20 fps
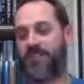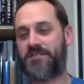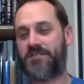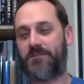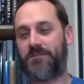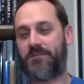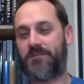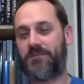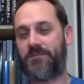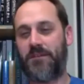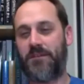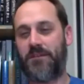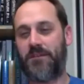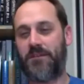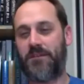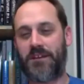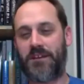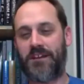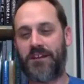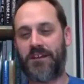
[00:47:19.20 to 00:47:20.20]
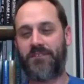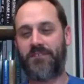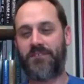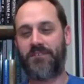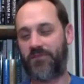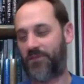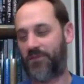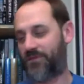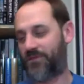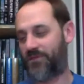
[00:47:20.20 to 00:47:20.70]
I'm trying to put together for
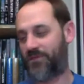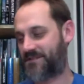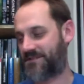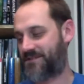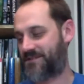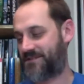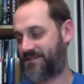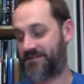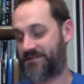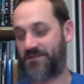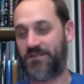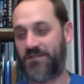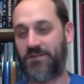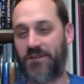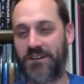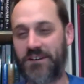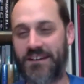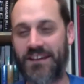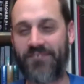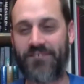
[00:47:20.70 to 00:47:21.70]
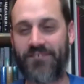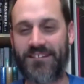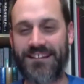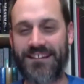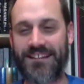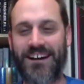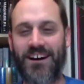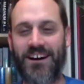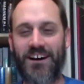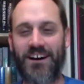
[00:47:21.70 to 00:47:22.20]
folks. So you are
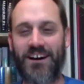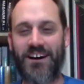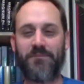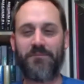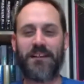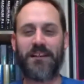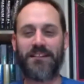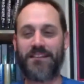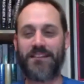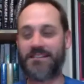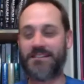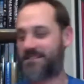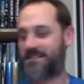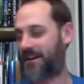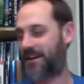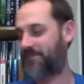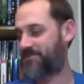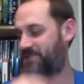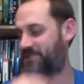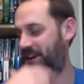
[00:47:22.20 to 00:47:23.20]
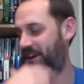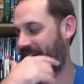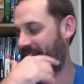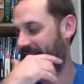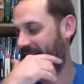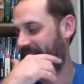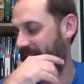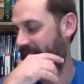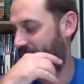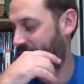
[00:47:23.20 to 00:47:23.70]
definitely on my list. I'm trying to
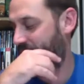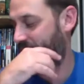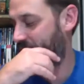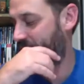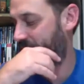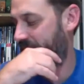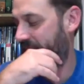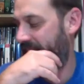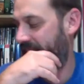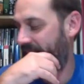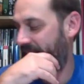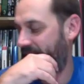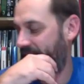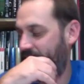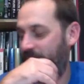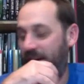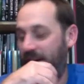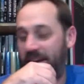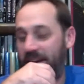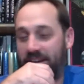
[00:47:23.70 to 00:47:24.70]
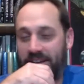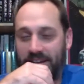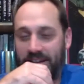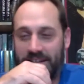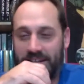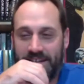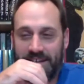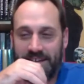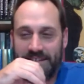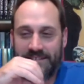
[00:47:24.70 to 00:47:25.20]
get through the end of my
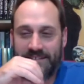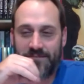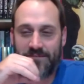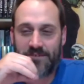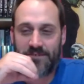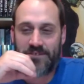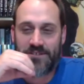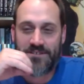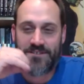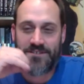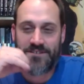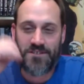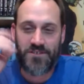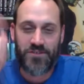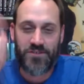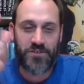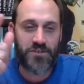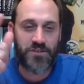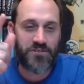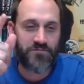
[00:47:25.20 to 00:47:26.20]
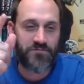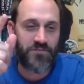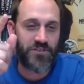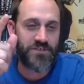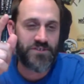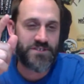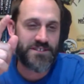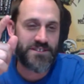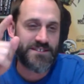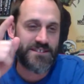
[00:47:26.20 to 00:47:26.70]
contest, which is the
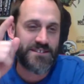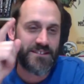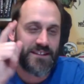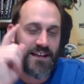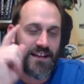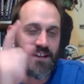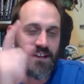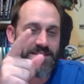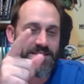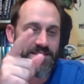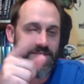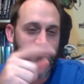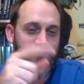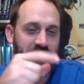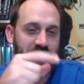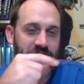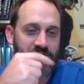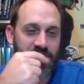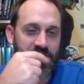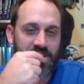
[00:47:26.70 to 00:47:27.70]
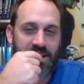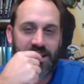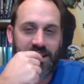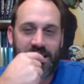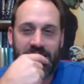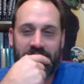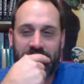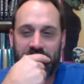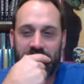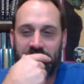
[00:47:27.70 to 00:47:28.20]
31st is the last official day to
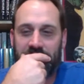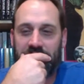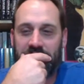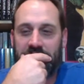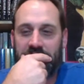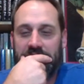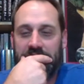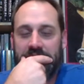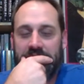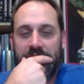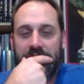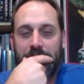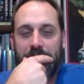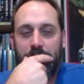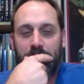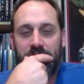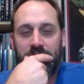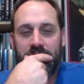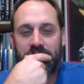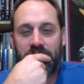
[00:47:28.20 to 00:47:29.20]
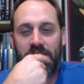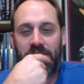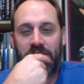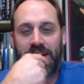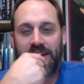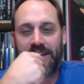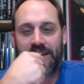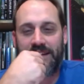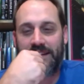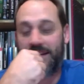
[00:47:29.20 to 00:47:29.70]
enter. So
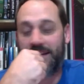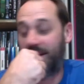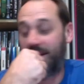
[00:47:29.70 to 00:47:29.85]
I can